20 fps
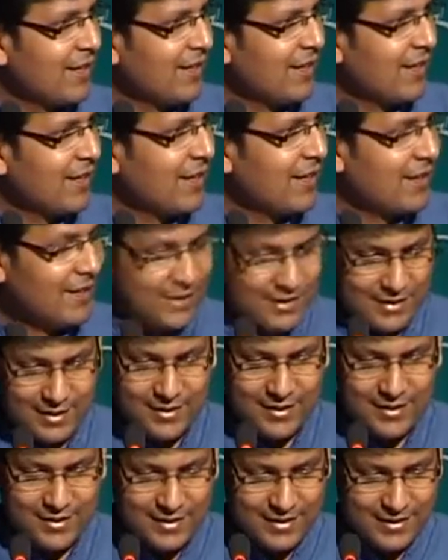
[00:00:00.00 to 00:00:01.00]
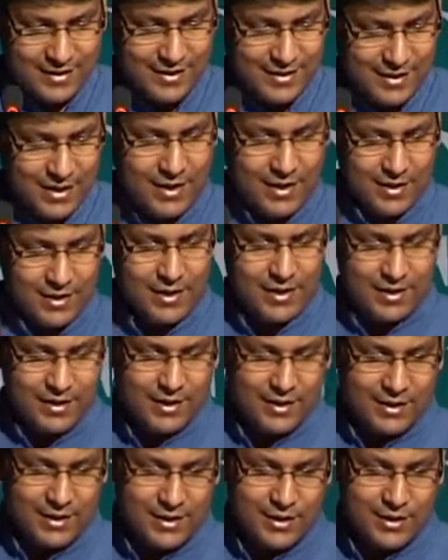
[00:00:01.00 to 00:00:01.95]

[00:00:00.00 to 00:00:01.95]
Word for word: need not to come. Yeah, yeah, yeah.